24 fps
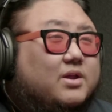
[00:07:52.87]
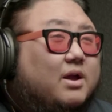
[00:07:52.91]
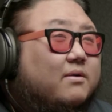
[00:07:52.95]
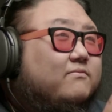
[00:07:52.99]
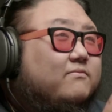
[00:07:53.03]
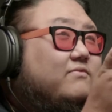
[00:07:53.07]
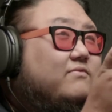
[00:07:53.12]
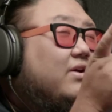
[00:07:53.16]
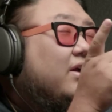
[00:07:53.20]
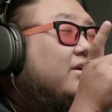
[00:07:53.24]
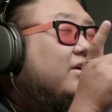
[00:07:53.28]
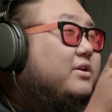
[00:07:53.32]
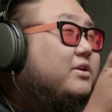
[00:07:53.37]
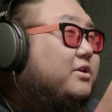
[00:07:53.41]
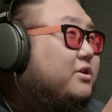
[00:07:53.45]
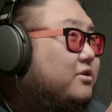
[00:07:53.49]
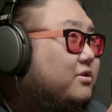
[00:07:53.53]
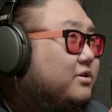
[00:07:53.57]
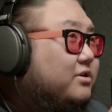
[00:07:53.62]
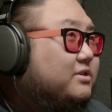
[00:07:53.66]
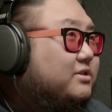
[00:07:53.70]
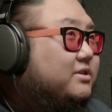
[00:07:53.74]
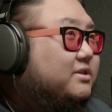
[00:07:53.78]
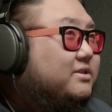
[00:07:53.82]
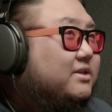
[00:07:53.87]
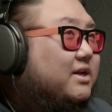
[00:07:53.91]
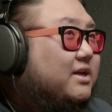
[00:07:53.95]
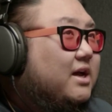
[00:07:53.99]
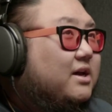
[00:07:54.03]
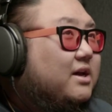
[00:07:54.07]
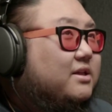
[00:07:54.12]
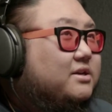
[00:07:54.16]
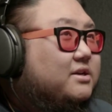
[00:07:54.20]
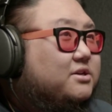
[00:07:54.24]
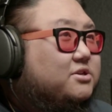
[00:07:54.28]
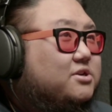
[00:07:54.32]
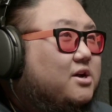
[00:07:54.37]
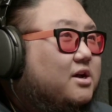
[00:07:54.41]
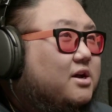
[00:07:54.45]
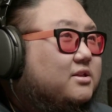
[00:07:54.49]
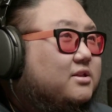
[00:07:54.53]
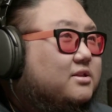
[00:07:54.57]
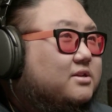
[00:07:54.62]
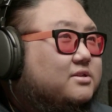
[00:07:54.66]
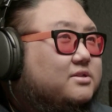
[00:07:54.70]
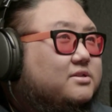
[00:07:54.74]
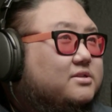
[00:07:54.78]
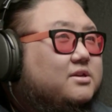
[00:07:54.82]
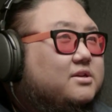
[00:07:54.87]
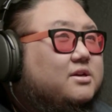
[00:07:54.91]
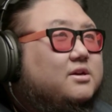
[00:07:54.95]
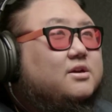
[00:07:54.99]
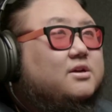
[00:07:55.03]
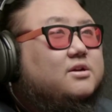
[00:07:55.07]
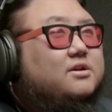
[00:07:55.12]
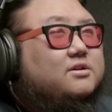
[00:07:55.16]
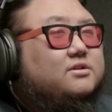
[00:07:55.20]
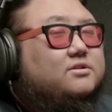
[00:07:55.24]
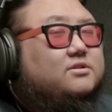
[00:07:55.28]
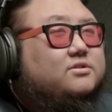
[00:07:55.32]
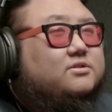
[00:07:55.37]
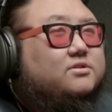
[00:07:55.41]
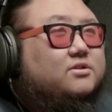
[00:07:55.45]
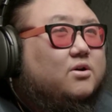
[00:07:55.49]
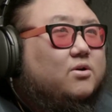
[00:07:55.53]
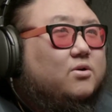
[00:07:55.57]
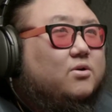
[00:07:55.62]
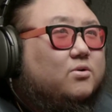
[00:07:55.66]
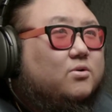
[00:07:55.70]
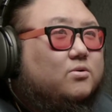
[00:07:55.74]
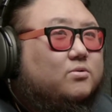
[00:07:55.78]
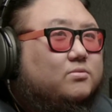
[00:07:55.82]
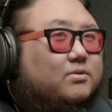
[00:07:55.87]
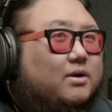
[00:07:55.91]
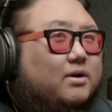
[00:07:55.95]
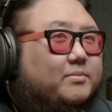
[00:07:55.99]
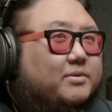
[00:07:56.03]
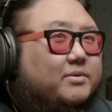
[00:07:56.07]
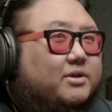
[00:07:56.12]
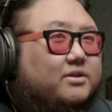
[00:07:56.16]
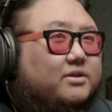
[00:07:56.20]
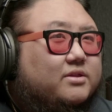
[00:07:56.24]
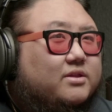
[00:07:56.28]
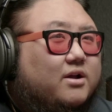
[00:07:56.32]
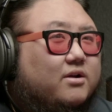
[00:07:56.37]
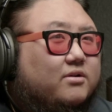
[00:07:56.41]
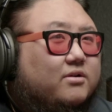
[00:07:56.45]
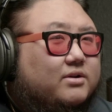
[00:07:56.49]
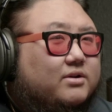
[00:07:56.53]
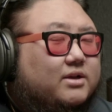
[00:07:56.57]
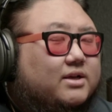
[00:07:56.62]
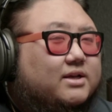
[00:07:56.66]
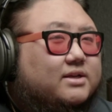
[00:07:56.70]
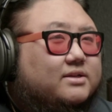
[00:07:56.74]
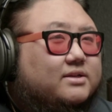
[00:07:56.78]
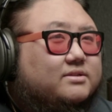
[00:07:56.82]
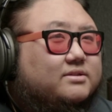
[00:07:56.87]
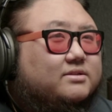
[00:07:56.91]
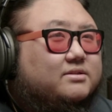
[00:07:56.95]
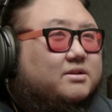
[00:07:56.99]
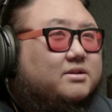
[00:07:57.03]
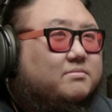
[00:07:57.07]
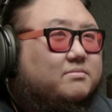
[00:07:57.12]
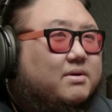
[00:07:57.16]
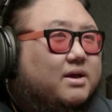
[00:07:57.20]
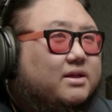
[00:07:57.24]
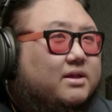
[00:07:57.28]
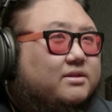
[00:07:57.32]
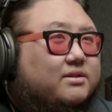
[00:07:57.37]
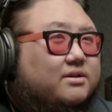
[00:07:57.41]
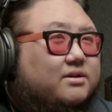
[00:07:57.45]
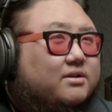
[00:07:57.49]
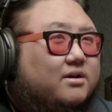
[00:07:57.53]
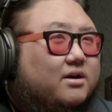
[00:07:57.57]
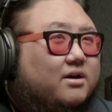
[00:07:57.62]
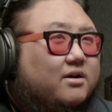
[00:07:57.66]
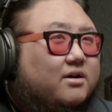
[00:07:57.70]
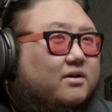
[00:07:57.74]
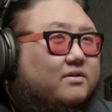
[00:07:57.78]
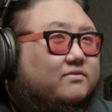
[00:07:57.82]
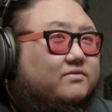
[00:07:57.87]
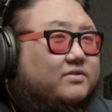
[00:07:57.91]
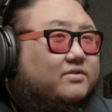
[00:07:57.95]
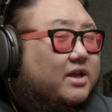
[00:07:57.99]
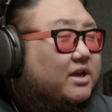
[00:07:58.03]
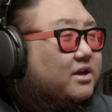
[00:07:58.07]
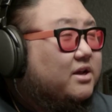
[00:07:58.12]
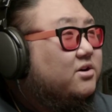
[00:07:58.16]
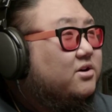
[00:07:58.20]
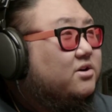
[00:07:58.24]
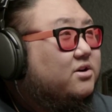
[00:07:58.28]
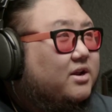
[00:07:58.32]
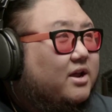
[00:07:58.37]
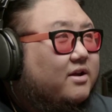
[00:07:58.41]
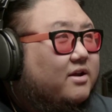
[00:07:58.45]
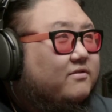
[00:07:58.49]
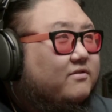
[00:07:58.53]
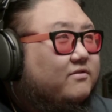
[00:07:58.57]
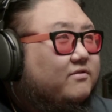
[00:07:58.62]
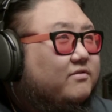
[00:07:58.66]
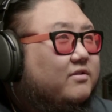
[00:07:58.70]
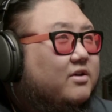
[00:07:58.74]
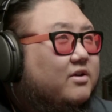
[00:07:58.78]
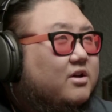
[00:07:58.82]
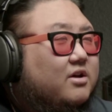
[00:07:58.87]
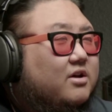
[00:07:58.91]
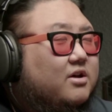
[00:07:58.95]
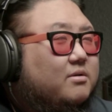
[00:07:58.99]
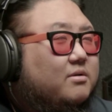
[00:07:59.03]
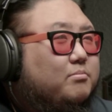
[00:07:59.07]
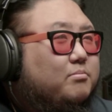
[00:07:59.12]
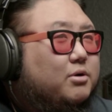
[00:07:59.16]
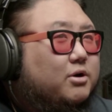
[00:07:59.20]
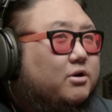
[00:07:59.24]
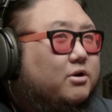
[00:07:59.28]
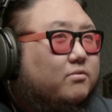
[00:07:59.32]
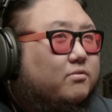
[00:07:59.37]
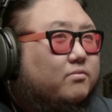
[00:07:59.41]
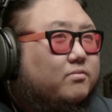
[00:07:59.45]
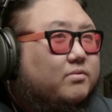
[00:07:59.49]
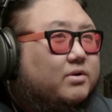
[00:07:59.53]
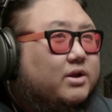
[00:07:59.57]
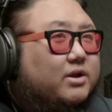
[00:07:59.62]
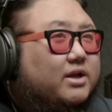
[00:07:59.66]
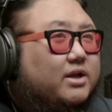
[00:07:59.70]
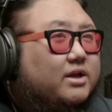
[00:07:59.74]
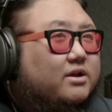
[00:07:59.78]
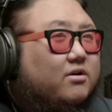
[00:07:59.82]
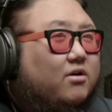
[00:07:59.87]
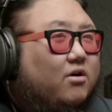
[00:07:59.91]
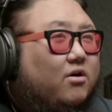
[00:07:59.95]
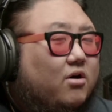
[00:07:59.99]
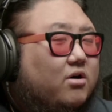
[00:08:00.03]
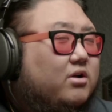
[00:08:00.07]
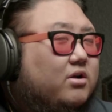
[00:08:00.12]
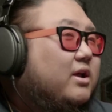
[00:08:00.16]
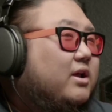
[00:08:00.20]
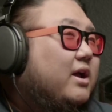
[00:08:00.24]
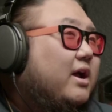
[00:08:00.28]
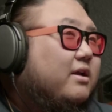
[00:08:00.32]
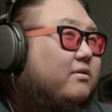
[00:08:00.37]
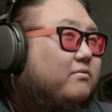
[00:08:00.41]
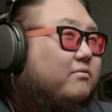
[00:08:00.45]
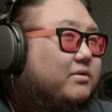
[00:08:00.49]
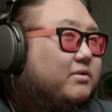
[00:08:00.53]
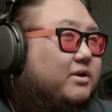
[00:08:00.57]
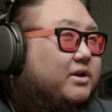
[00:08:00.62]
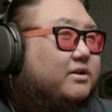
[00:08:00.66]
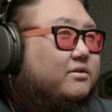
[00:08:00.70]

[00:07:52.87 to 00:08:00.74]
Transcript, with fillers: very curious as to how they shot this. So, I mean, there is the method of they could have put a rig on Irene